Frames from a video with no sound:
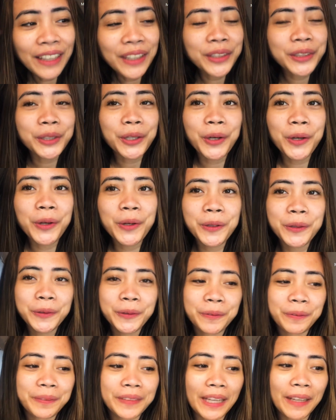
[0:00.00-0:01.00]

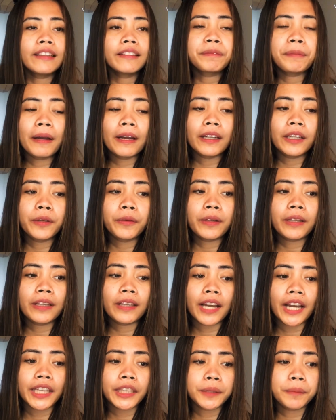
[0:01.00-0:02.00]
So by the way,
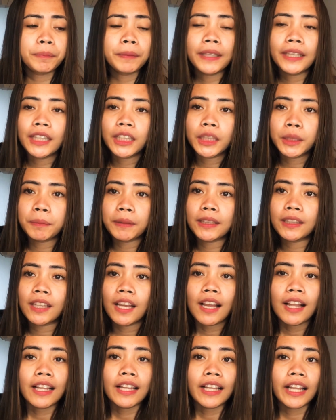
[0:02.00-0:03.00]
guys, please
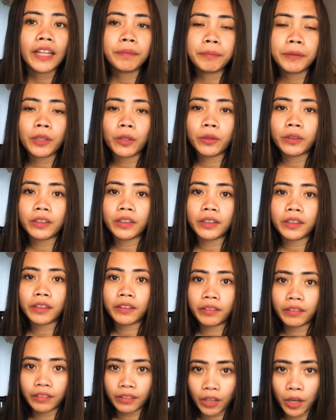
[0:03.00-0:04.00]
let me know in the
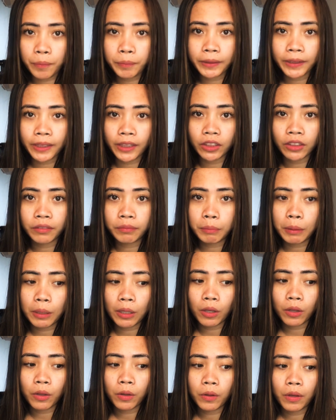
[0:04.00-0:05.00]
comment section
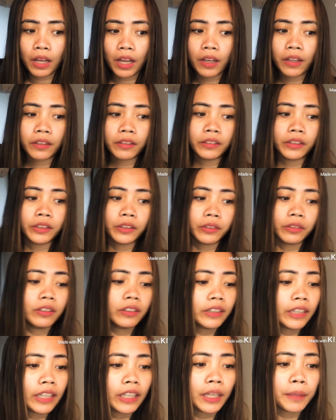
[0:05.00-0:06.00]
below how you think